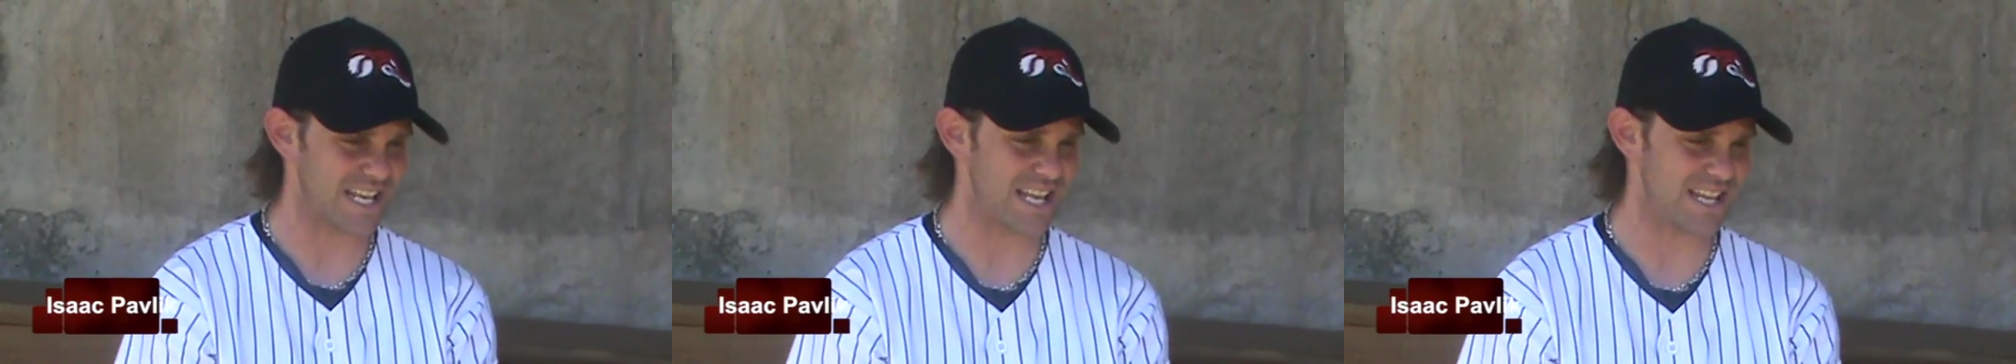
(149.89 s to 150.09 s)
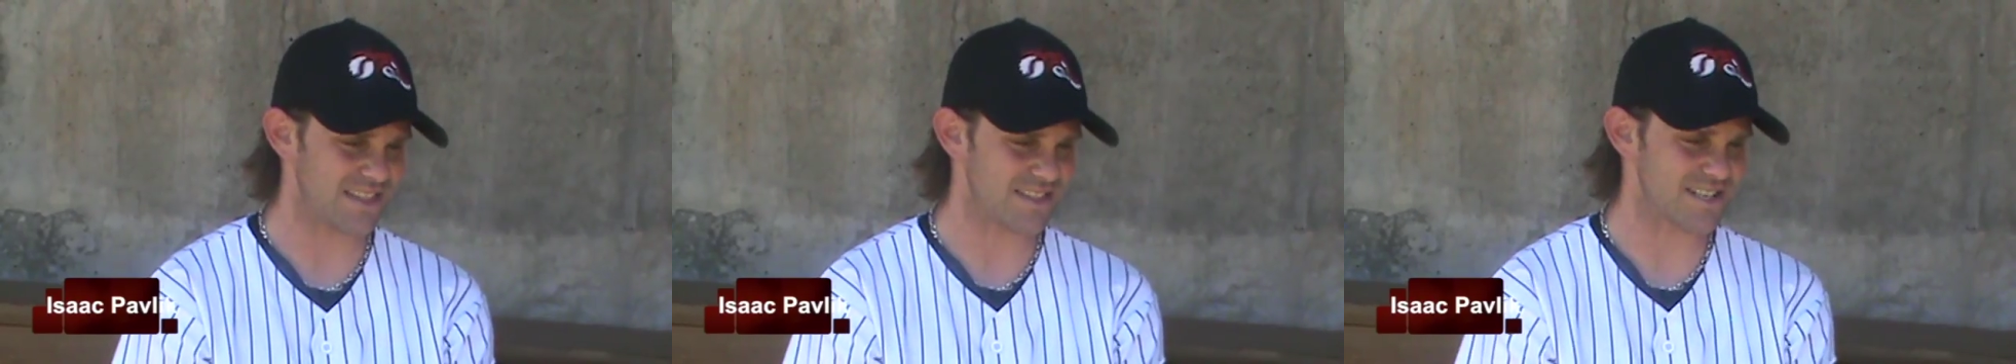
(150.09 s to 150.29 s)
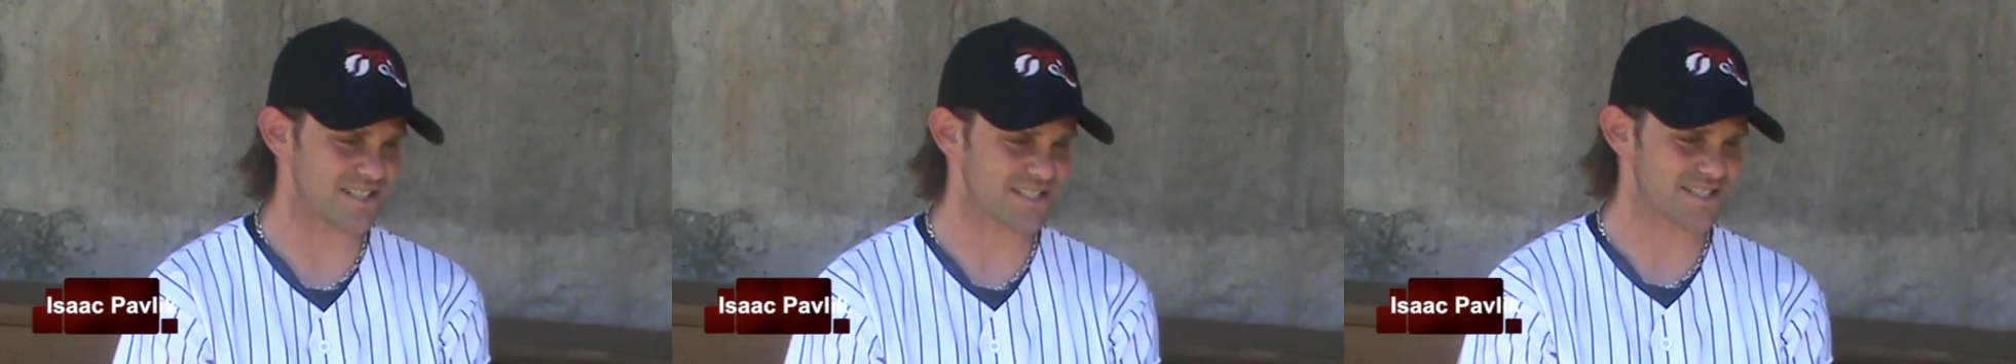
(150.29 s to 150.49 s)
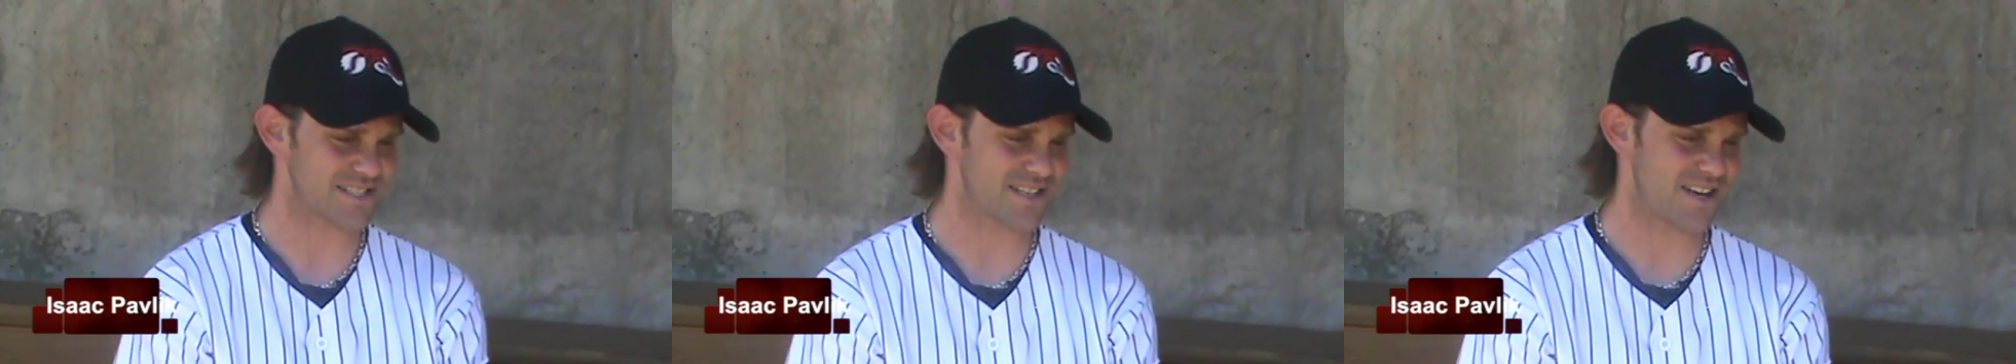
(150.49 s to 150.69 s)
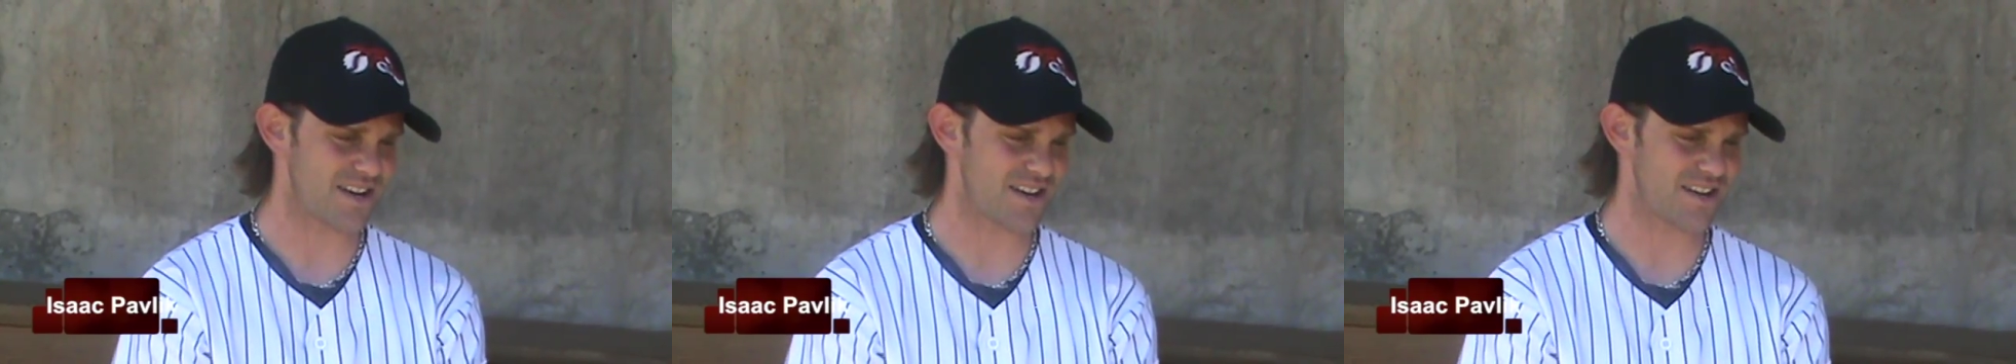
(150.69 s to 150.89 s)
in
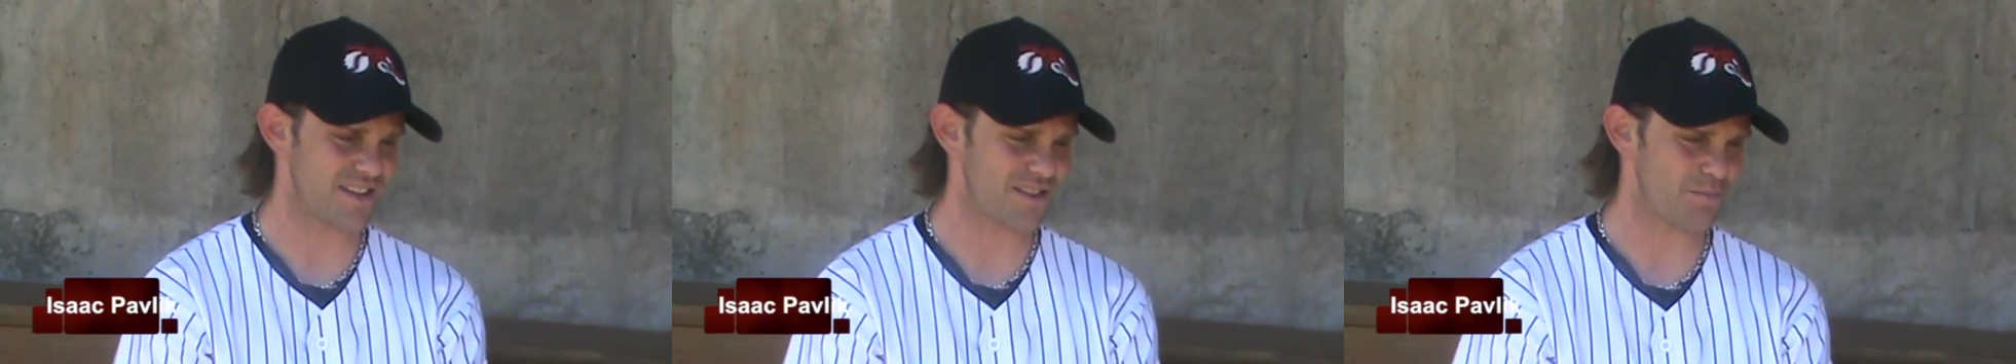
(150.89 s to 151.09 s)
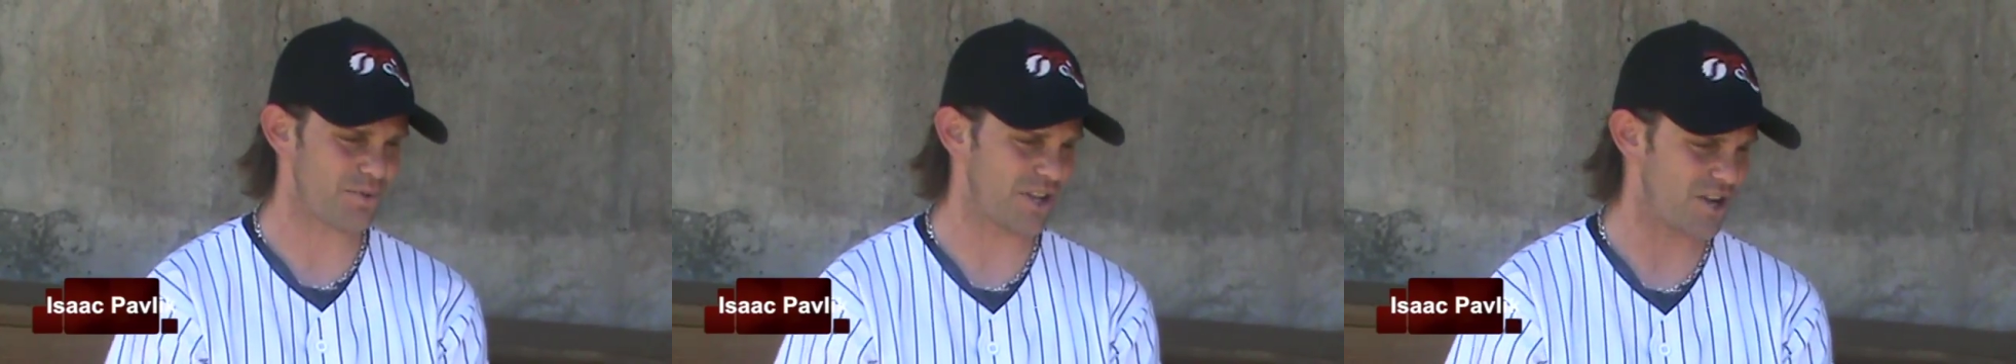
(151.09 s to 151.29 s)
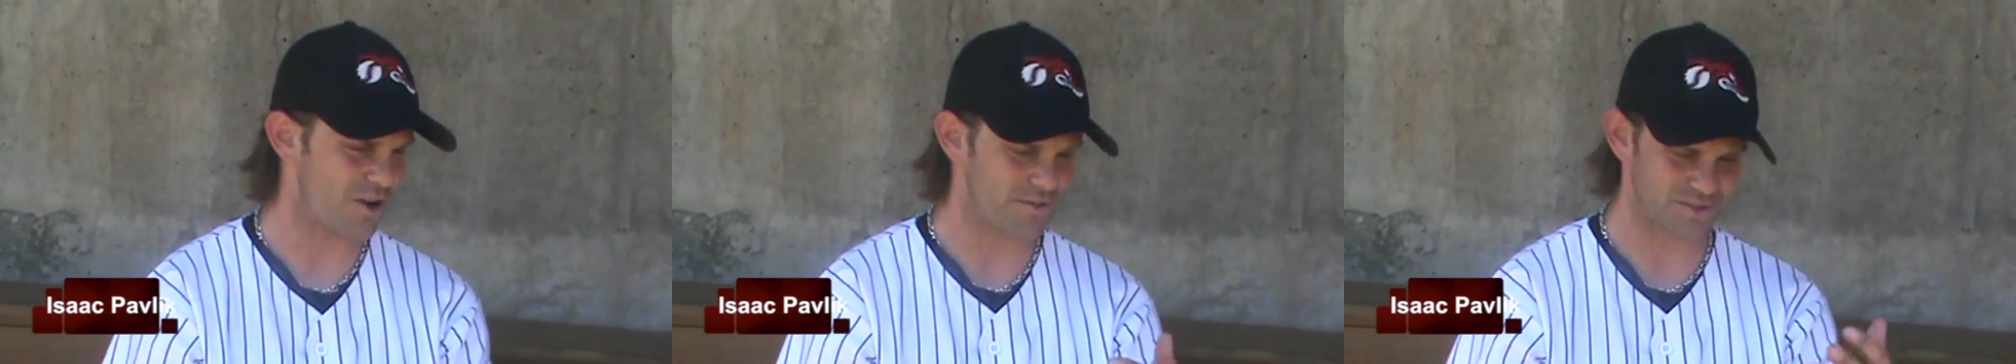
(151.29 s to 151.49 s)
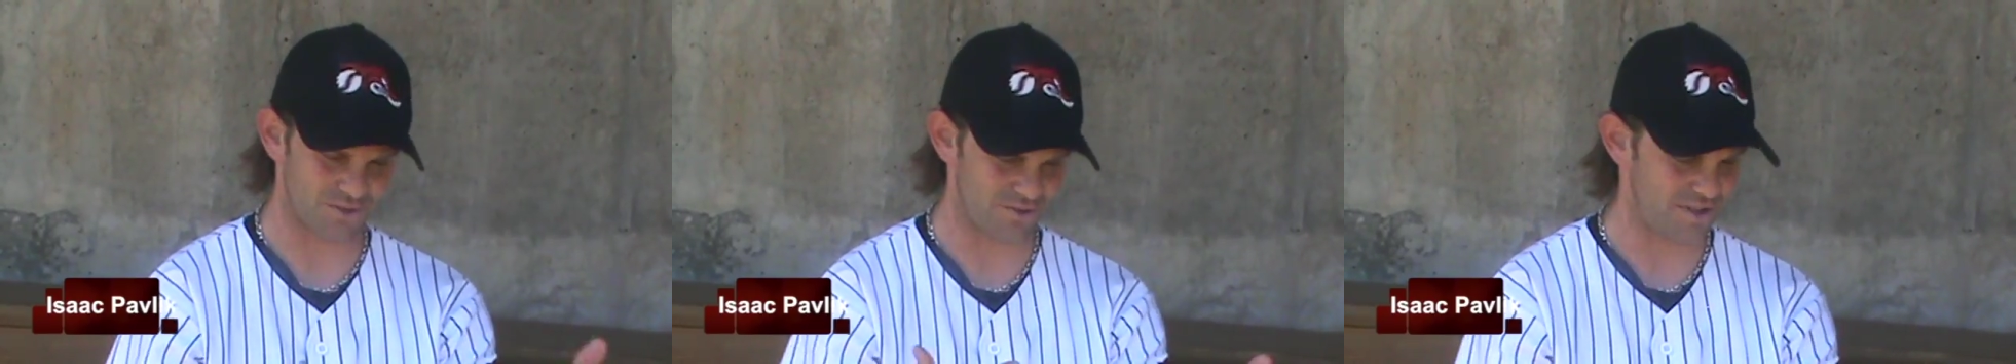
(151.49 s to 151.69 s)
the playoffs